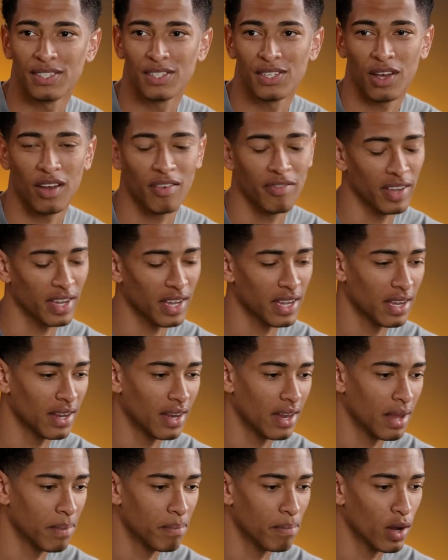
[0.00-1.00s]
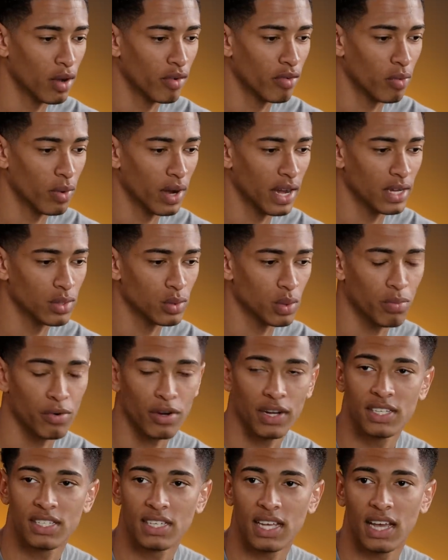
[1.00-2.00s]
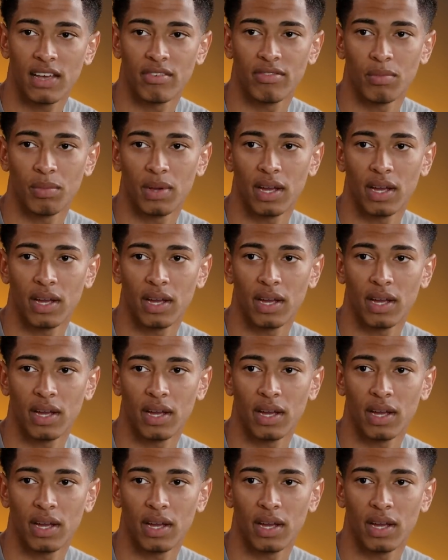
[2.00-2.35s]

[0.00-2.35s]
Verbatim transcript: So I think in, in both ways we're pretty safe and